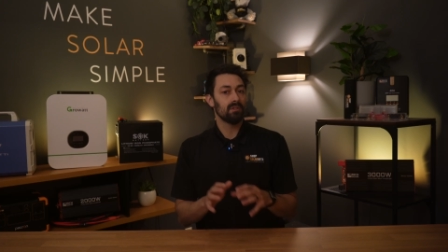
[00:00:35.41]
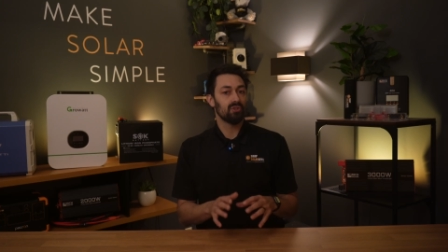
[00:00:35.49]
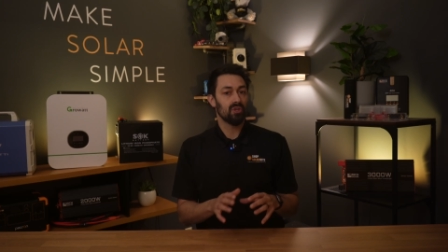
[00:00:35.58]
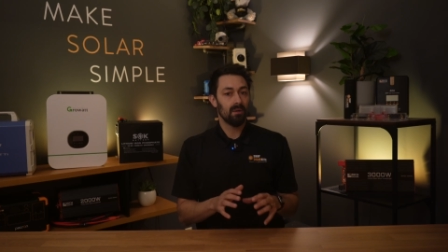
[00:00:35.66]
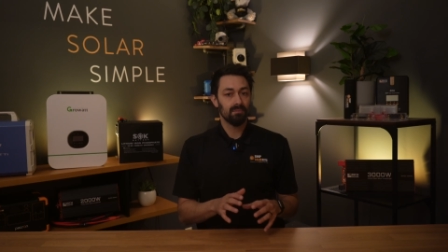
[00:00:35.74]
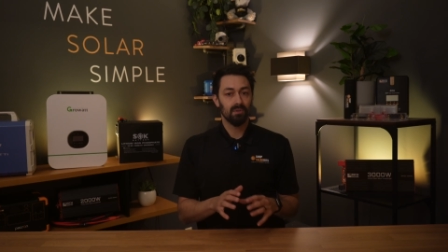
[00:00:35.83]
on
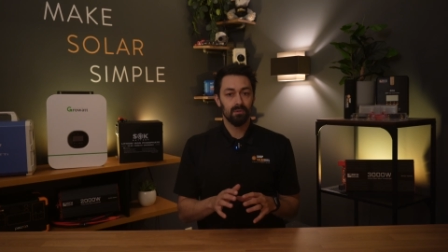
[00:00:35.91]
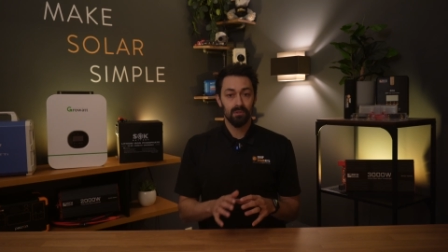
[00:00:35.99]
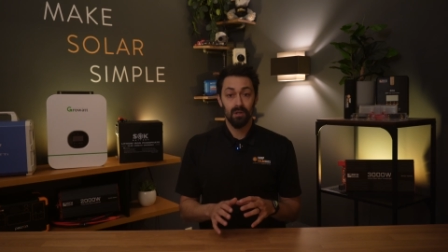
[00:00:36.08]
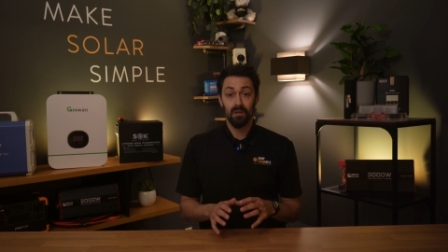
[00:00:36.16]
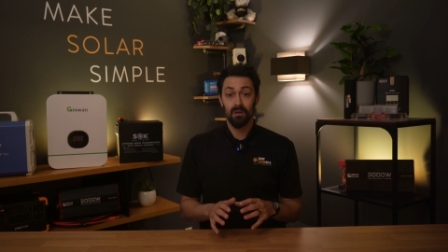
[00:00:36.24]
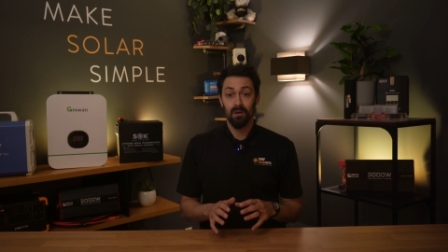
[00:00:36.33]

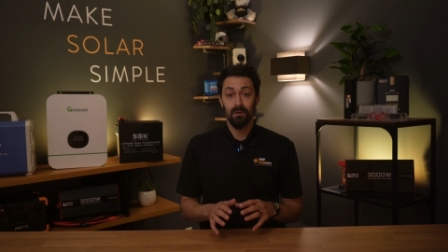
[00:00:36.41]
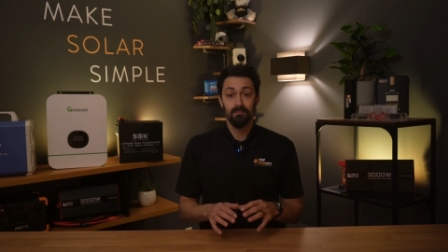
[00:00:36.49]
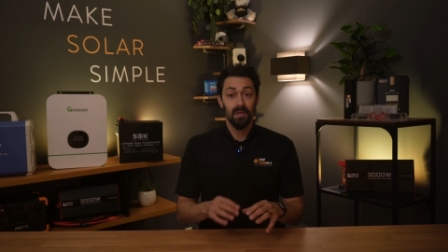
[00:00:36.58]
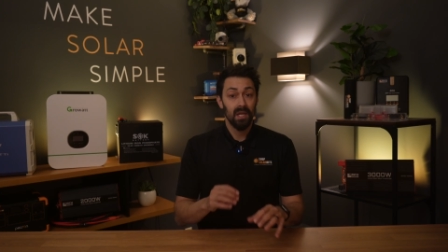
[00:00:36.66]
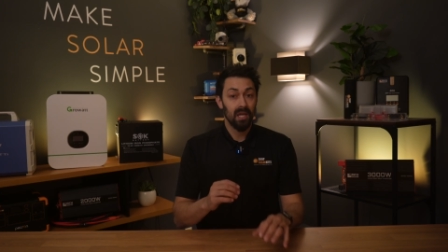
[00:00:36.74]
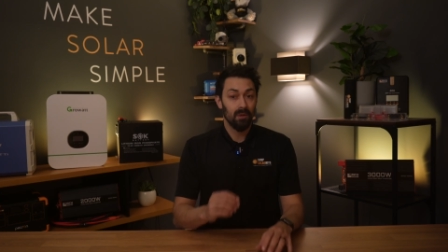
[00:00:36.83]
shopsolar.com,
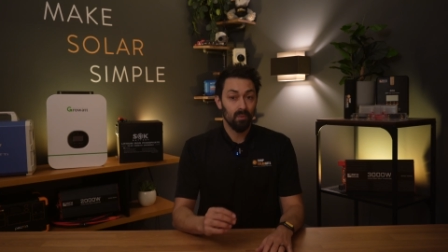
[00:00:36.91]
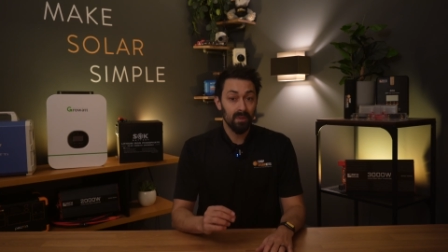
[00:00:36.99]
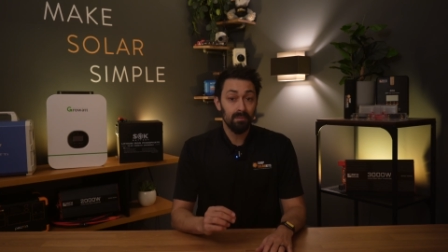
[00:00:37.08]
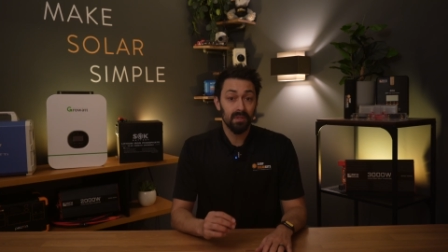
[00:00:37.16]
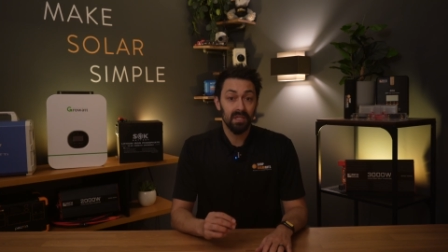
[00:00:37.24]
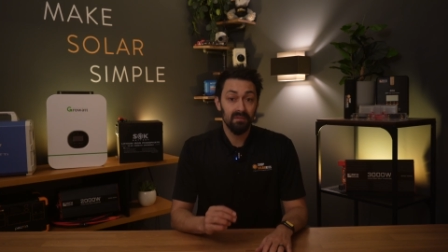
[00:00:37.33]
and we
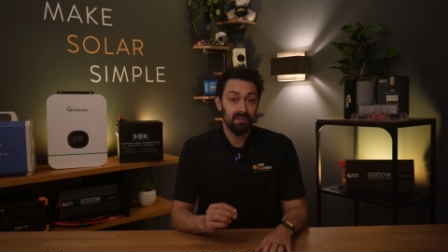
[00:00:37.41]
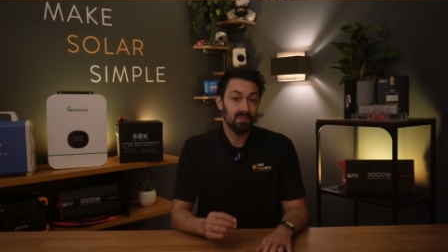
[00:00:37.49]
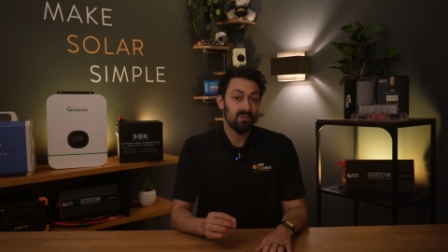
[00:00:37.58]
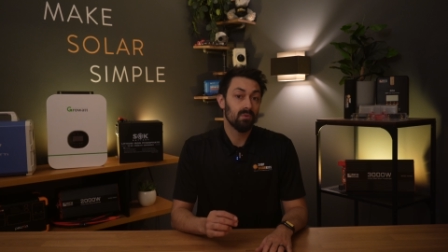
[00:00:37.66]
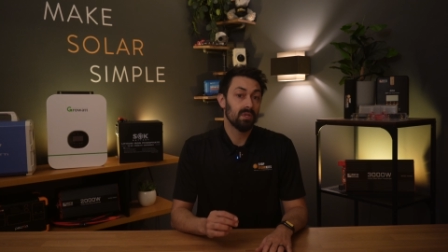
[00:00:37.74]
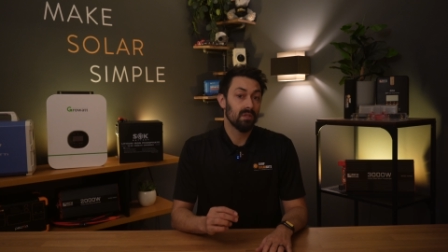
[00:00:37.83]
believe this
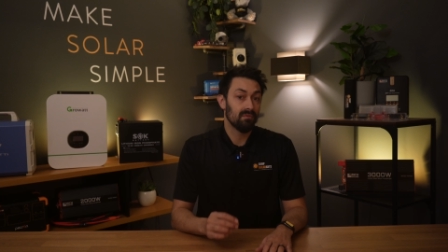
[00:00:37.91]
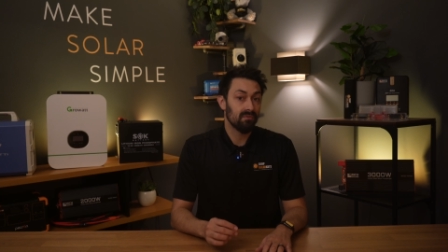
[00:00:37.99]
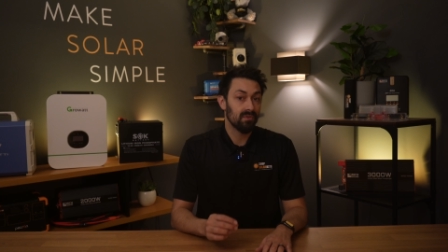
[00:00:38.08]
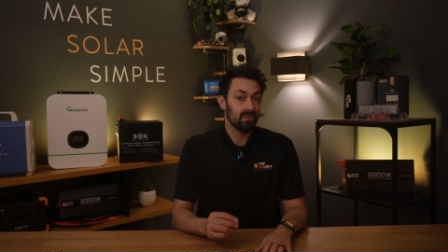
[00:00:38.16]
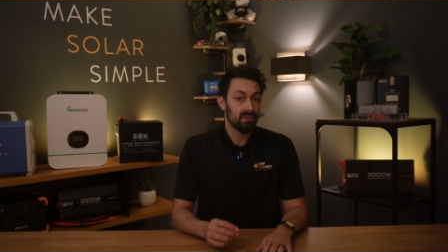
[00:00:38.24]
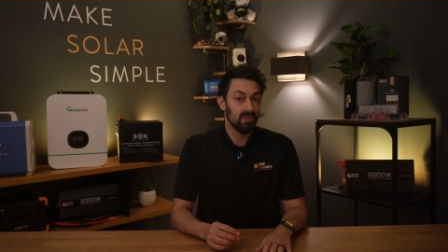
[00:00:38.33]
is one of the
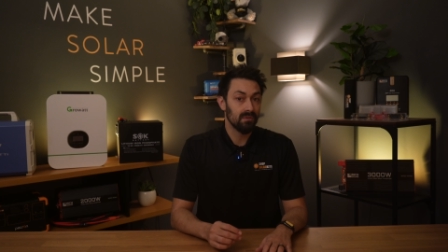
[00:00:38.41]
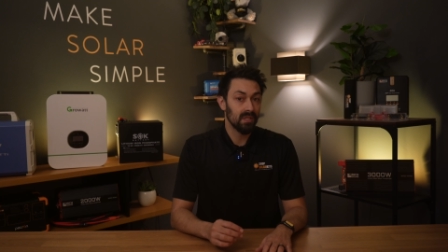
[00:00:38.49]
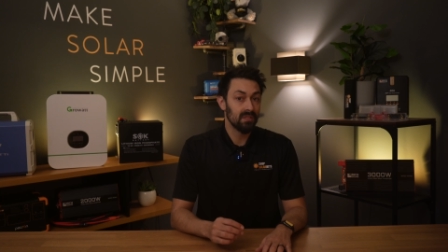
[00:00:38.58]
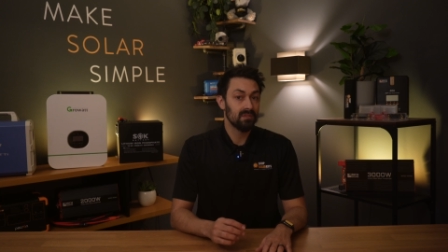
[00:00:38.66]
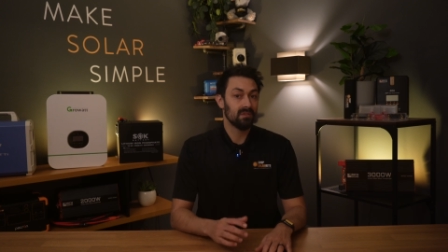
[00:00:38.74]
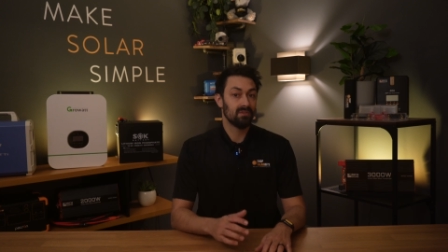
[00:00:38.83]
first
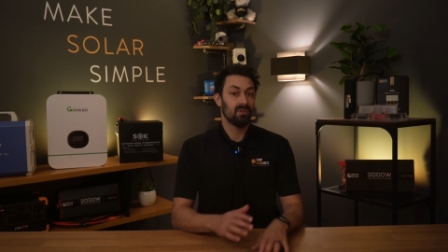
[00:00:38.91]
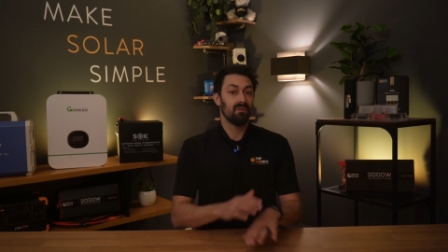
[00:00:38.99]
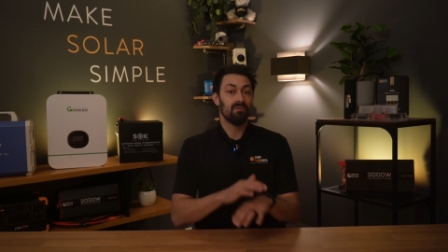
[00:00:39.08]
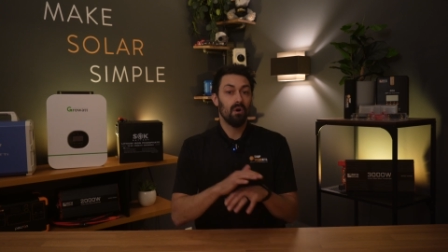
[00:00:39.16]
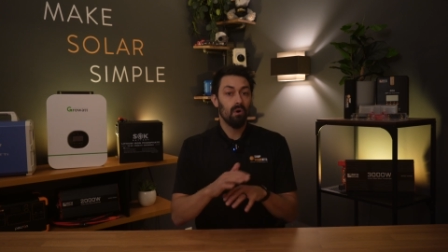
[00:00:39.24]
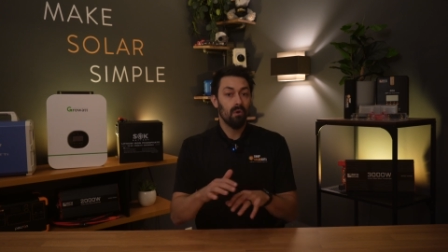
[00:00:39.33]
units to solve
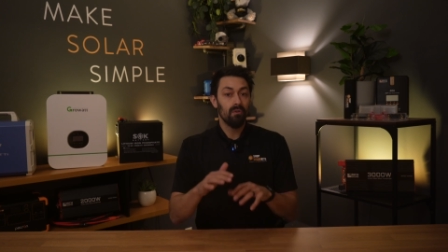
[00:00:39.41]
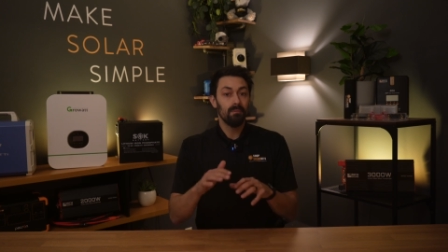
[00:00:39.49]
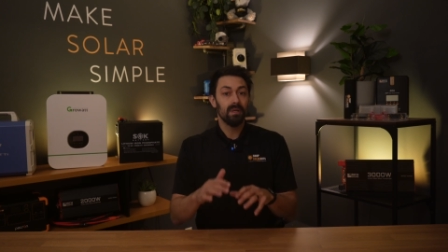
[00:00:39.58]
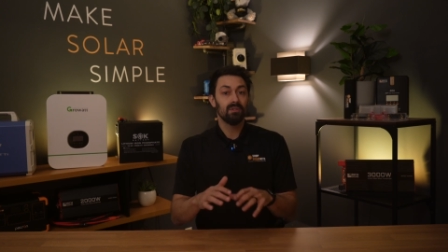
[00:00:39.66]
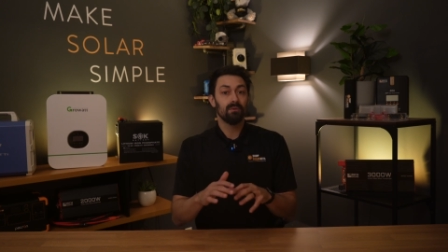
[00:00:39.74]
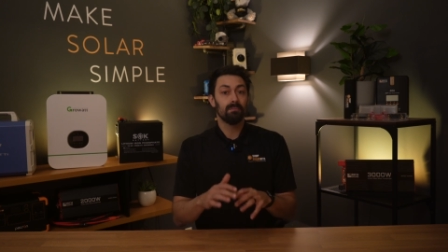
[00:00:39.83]
all the
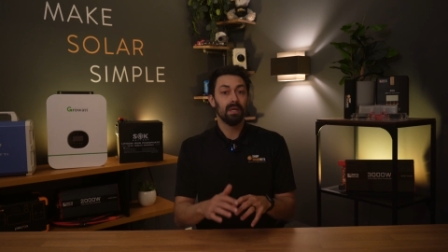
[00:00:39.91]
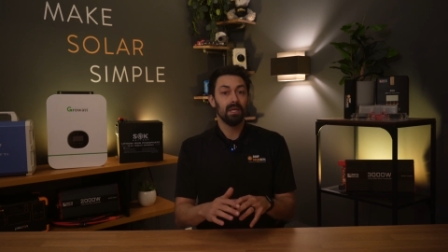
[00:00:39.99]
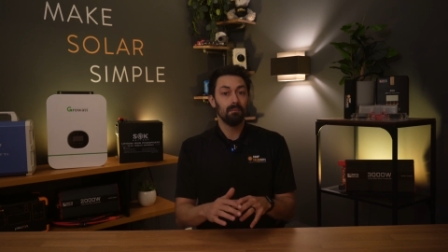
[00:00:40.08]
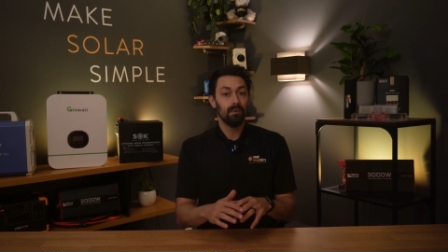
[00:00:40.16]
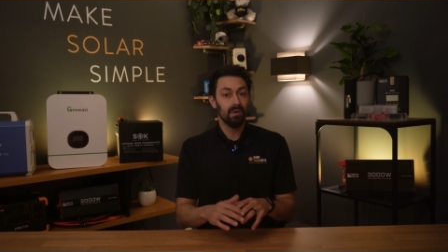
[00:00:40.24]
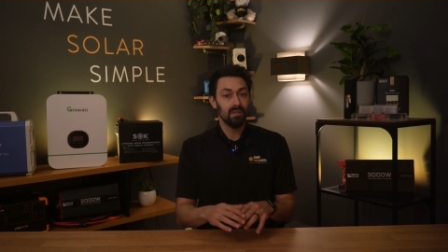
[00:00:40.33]
major pain
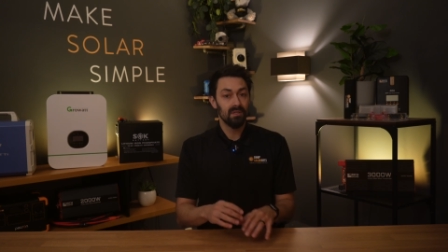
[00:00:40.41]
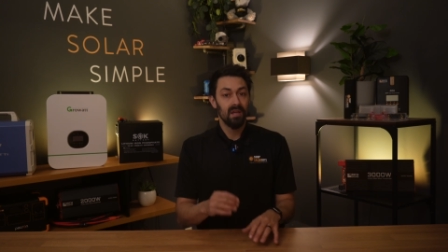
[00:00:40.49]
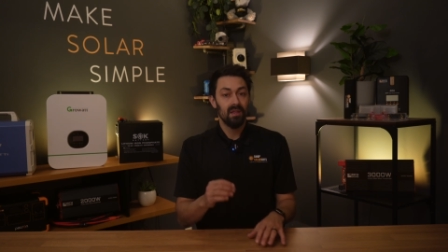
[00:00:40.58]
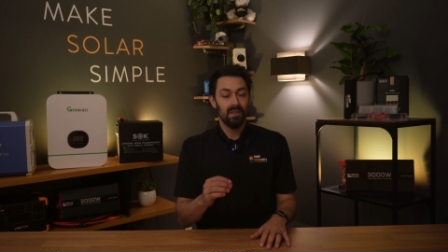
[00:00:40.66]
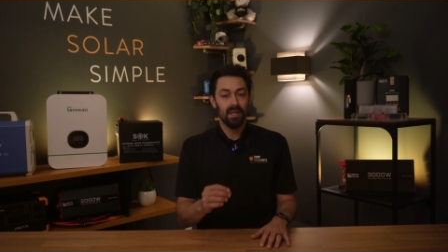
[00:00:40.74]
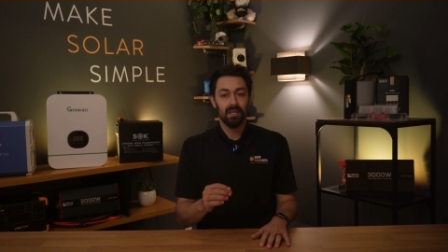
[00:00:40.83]
points
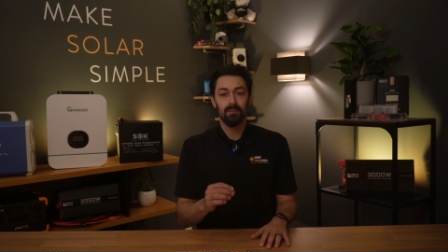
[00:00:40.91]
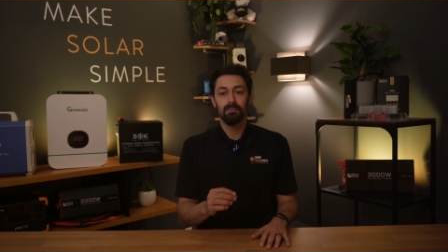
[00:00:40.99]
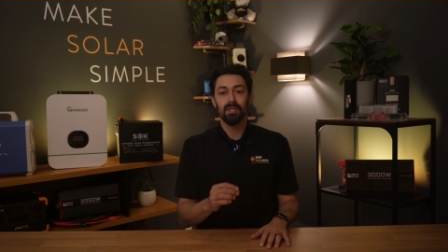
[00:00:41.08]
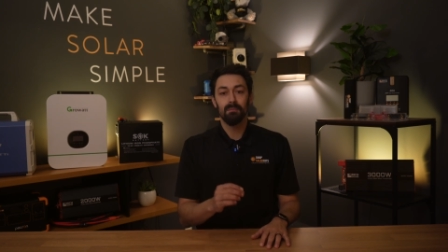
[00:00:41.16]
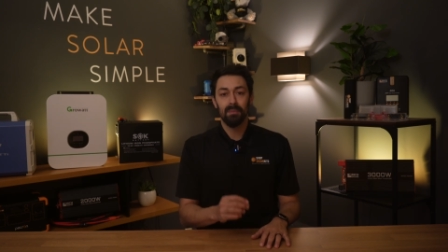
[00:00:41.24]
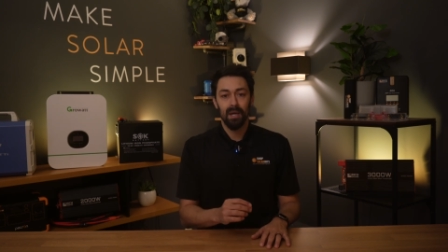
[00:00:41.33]
that a
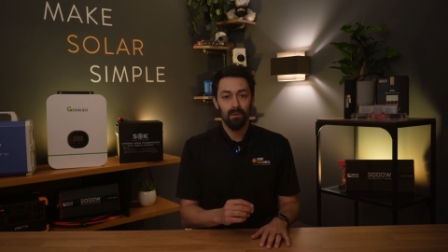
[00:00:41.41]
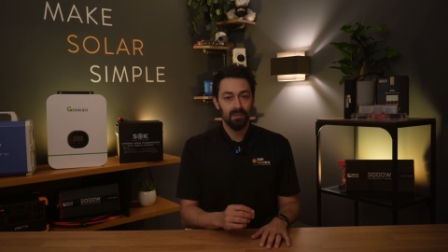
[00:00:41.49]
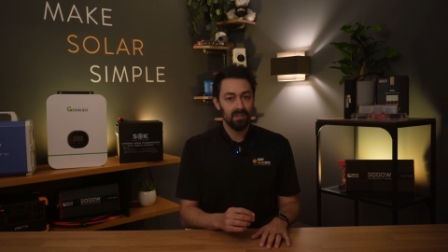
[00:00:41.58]
complete power